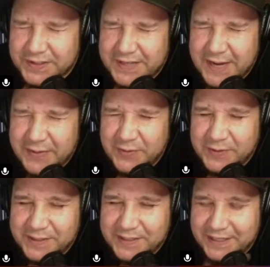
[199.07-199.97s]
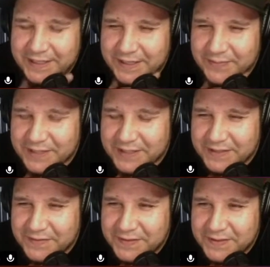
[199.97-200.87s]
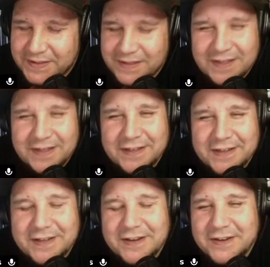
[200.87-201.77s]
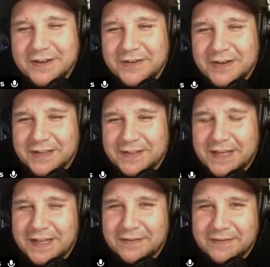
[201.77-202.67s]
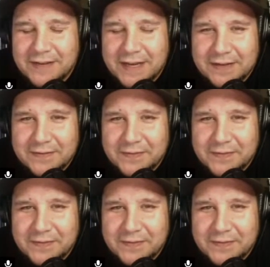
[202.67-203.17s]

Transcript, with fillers: Sammy wasn't in it because of you know you don't get that like